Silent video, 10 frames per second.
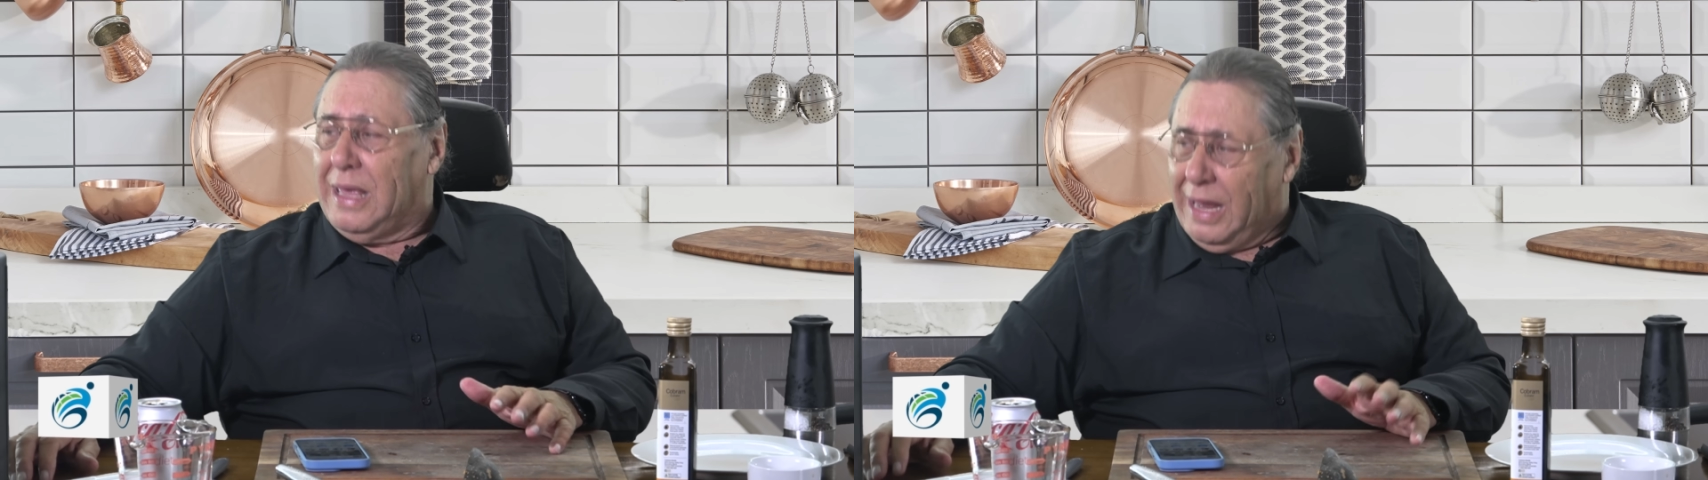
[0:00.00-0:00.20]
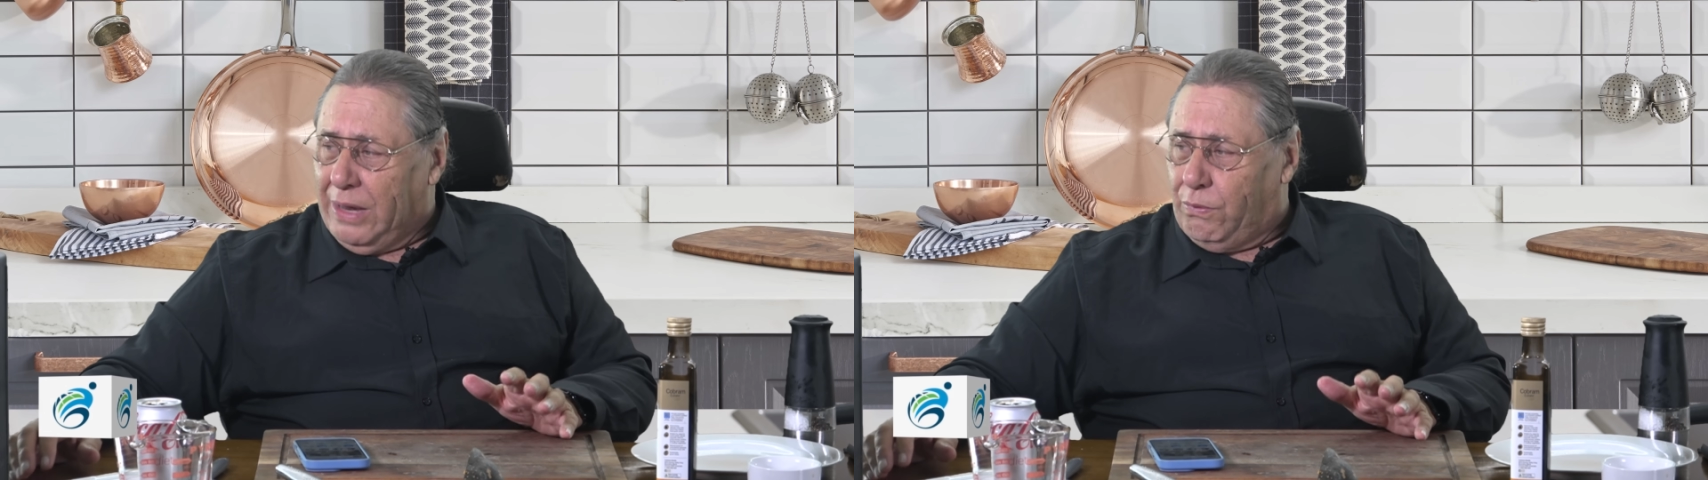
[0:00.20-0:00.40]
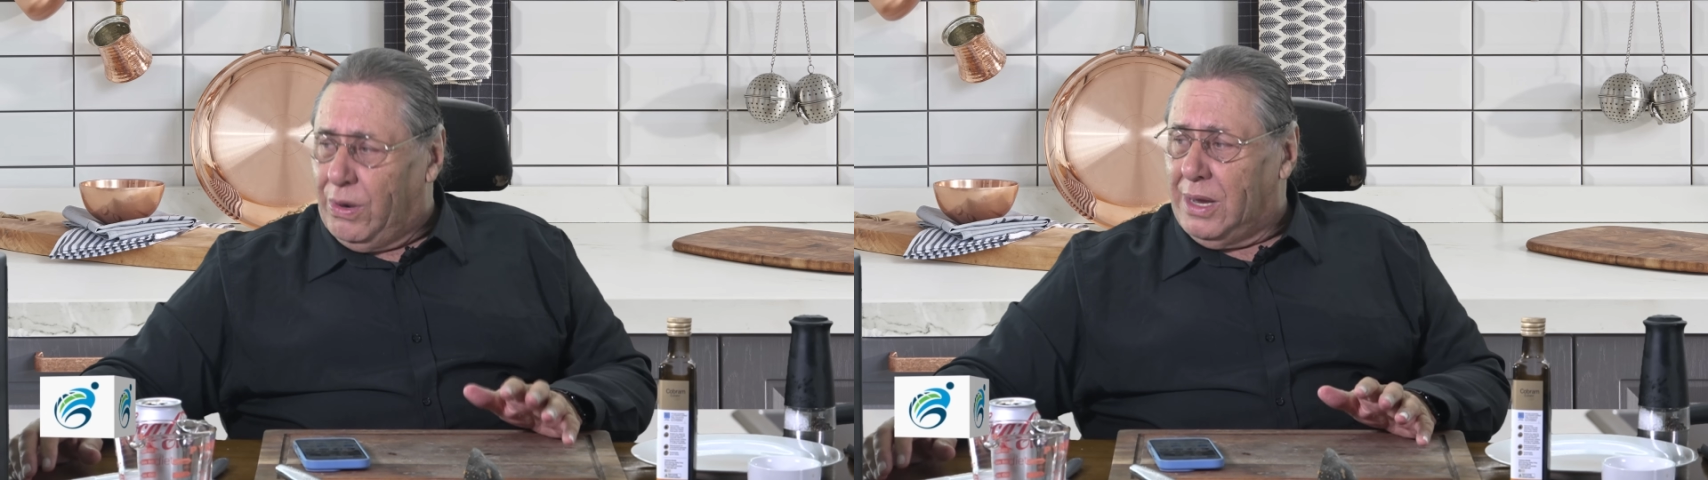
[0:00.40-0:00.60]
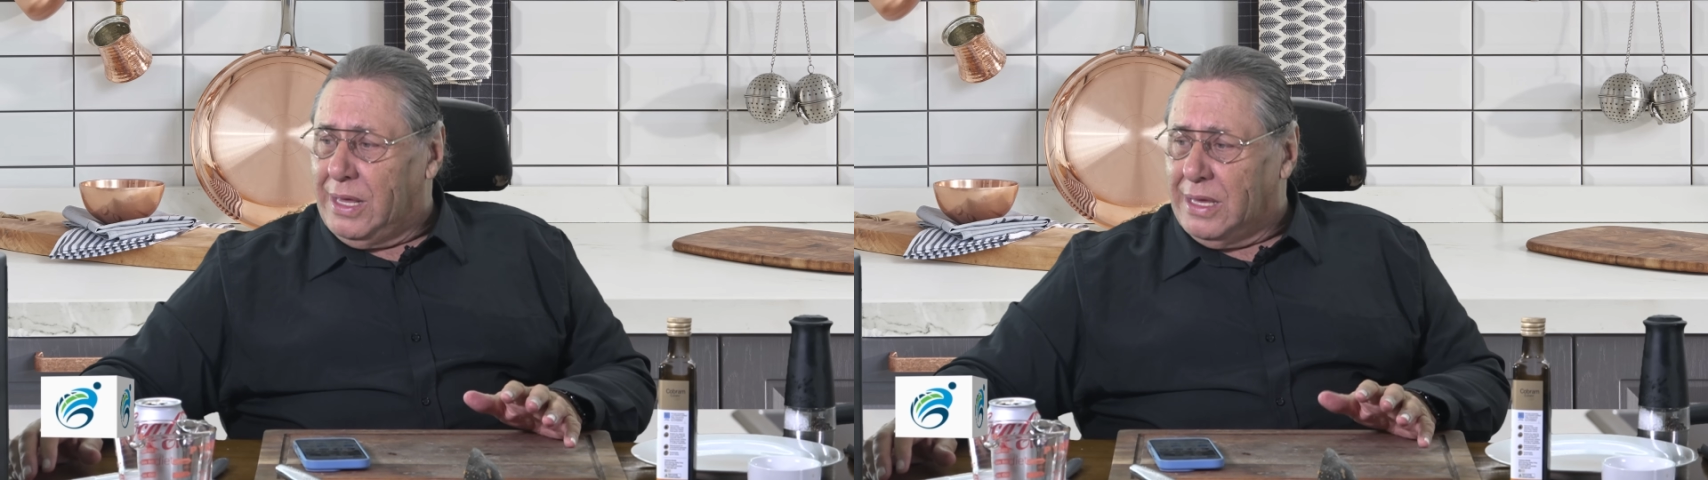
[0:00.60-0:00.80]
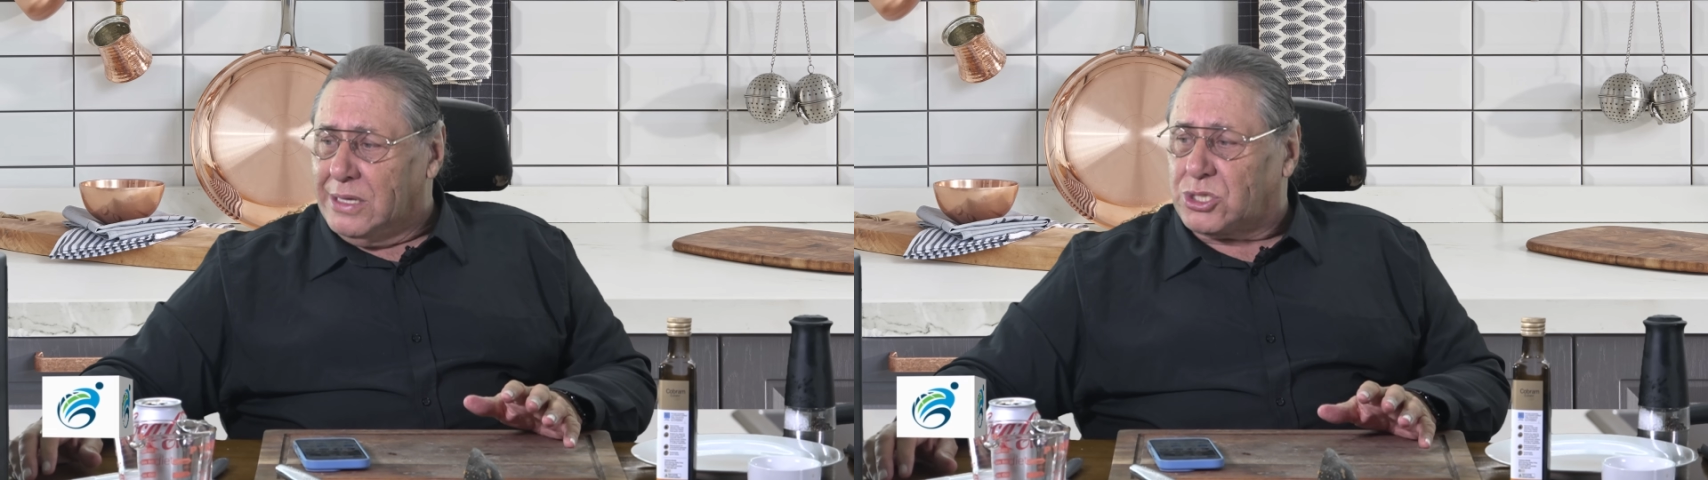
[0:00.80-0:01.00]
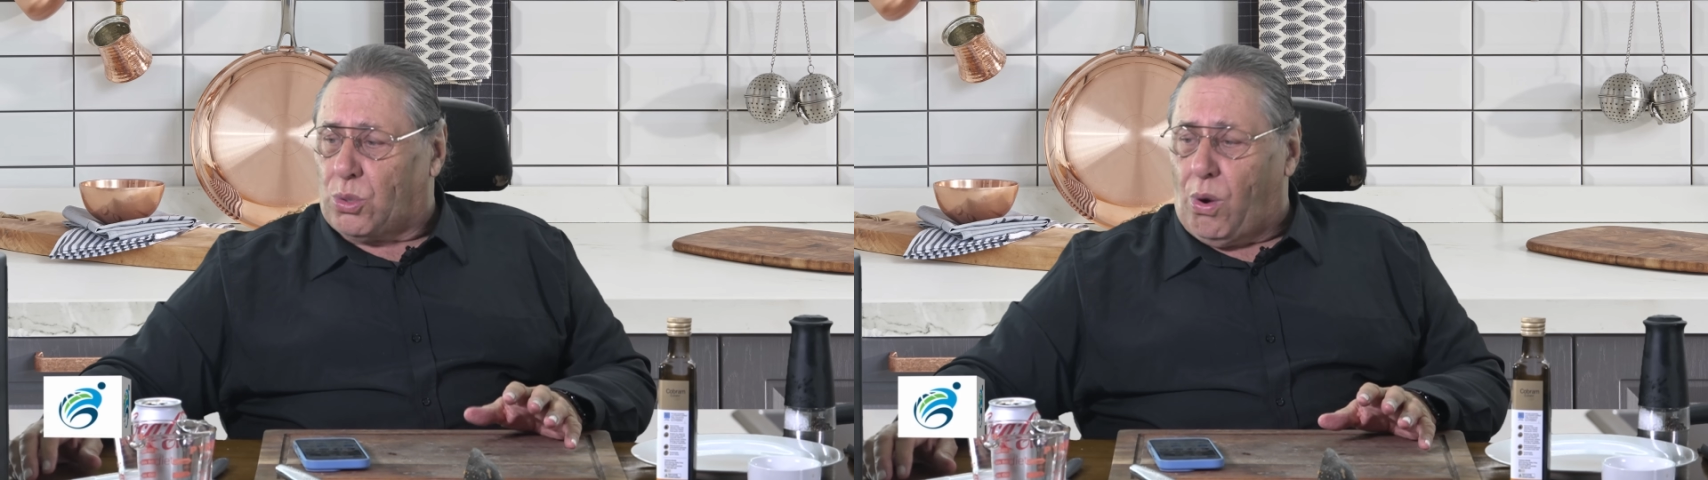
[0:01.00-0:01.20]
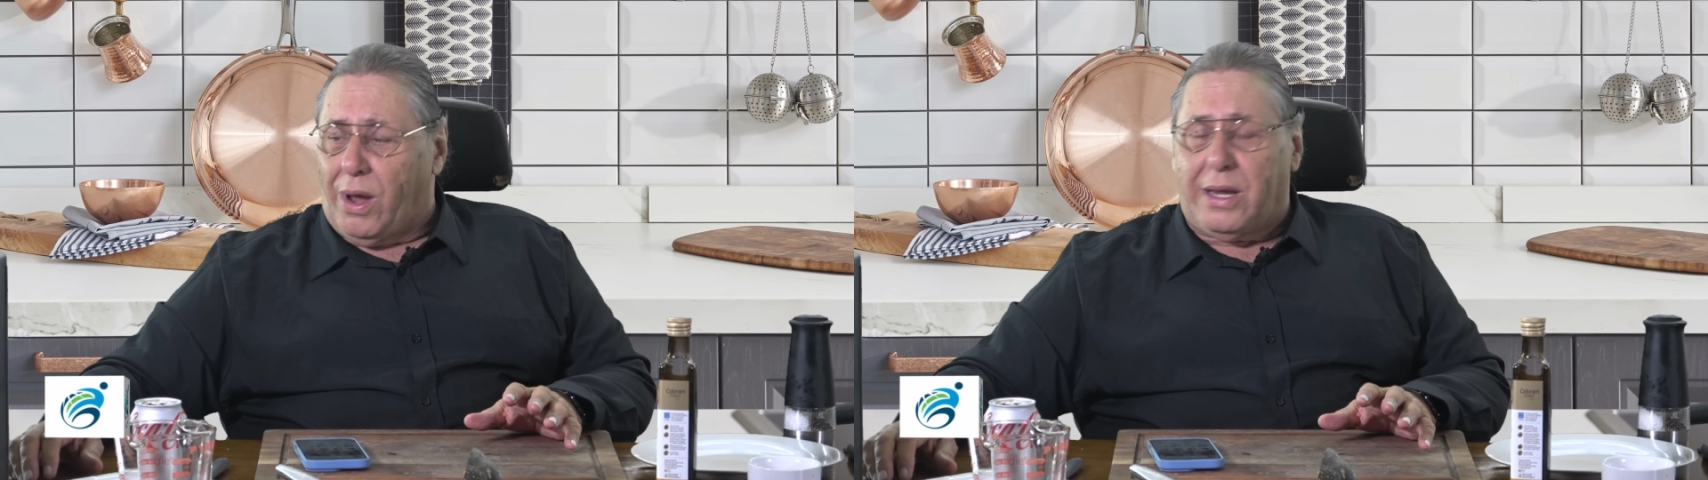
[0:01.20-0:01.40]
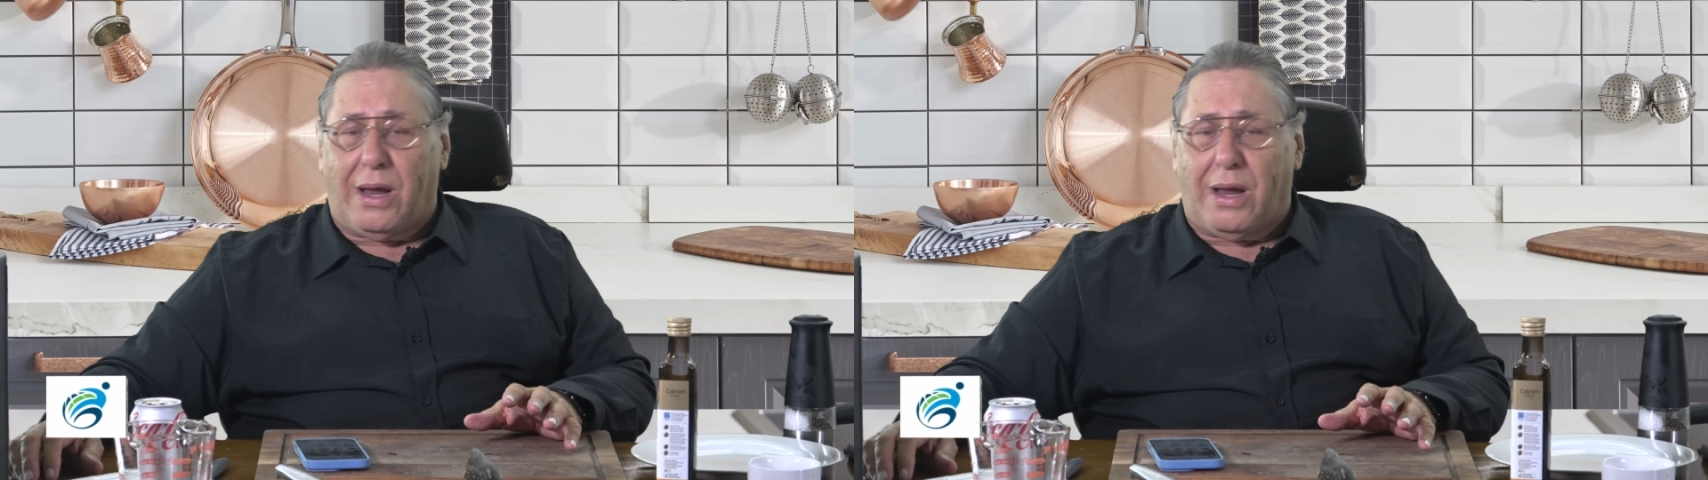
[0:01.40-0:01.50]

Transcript: It really is quite